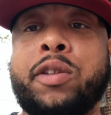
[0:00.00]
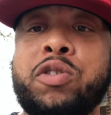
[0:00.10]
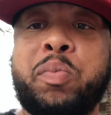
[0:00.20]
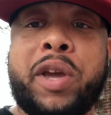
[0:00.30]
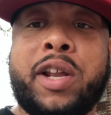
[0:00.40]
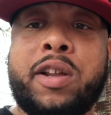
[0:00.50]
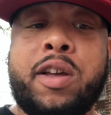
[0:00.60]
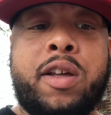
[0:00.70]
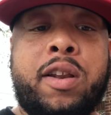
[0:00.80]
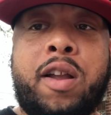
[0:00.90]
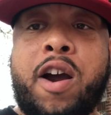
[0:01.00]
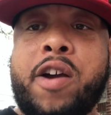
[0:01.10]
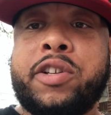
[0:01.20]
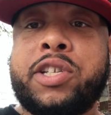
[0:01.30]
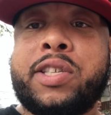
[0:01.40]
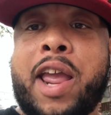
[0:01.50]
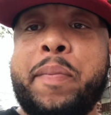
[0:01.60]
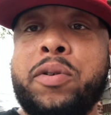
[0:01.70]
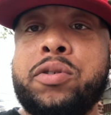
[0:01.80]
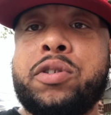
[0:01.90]
those big large
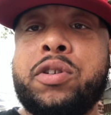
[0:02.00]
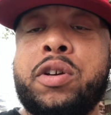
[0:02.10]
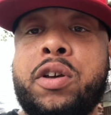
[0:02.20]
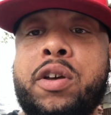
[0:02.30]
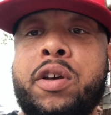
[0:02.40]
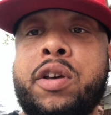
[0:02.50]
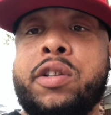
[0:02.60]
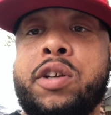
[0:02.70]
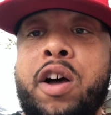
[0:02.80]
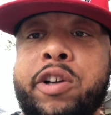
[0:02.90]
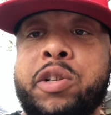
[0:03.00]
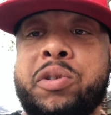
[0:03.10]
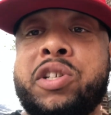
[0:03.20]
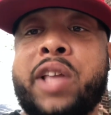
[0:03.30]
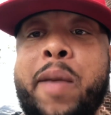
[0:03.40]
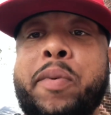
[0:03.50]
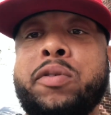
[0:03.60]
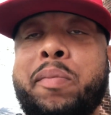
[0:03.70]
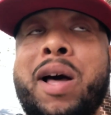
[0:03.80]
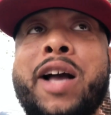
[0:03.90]
staples to also staple
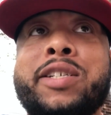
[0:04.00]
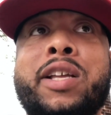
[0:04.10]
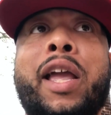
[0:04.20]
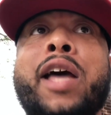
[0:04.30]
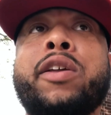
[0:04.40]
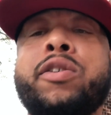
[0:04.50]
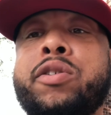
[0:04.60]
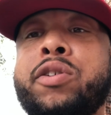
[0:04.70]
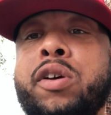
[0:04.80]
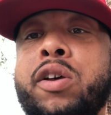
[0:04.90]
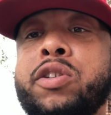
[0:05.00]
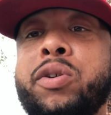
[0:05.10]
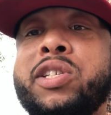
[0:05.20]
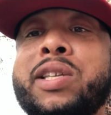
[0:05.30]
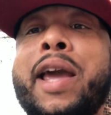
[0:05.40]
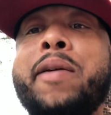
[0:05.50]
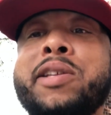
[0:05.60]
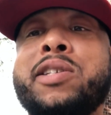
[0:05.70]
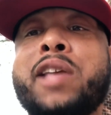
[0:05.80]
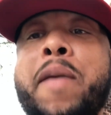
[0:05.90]
the box together. So it's
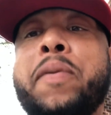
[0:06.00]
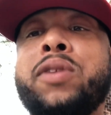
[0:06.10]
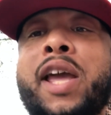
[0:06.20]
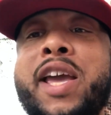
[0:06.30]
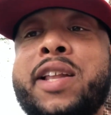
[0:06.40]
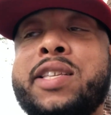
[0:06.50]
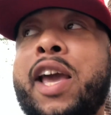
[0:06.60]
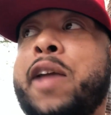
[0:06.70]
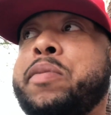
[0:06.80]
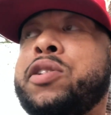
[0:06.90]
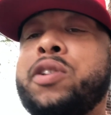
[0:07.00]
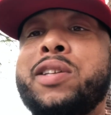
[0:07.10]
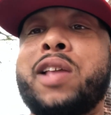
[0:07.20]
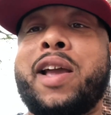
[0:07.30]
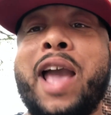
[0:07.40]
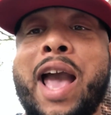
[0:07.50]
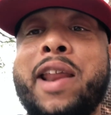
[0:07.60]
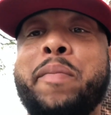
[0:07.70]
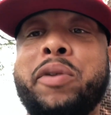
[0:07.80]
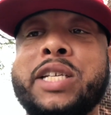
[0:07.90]
stapled and taped, so it's like
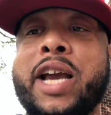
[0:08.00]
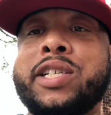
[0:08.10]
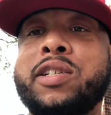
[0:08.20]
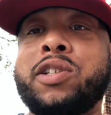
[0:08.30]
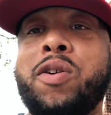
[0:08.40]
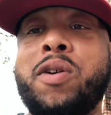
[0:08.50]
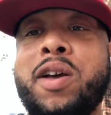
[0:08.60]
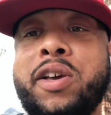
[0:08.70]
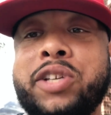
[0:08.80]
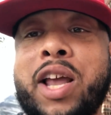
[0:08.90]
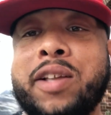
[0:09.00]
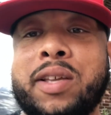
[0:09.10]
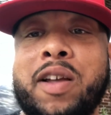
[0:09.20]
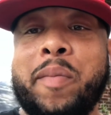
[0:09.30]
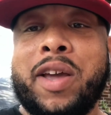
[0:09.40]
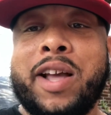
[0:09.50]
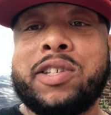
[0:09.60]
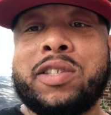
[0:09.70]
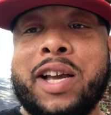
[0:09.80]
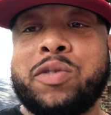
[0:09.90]
added protection. So shout out to them, man.
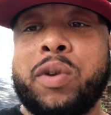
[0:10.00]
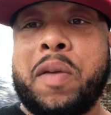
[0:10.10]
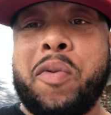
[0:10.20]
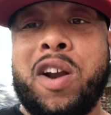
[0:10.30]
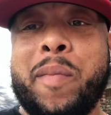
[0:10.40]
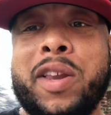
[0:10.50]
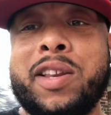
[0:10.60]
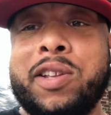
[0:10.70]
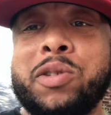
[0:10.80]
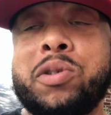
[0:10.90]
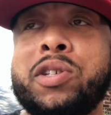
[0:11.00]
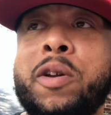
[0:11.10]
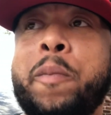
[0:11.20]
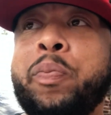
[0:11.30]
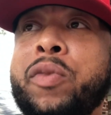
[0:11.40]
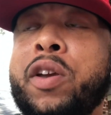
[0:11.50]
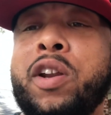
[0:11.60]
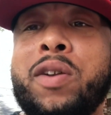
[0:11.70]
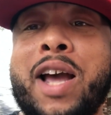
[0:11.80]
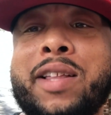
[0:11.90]
That's really important. I mean, this was
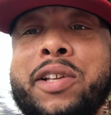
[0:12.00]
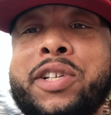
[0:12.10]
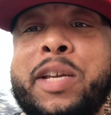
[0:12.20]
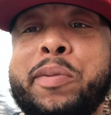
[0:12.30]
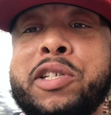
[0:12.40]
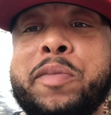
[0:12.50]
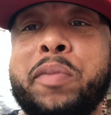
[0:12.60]
not the cheapest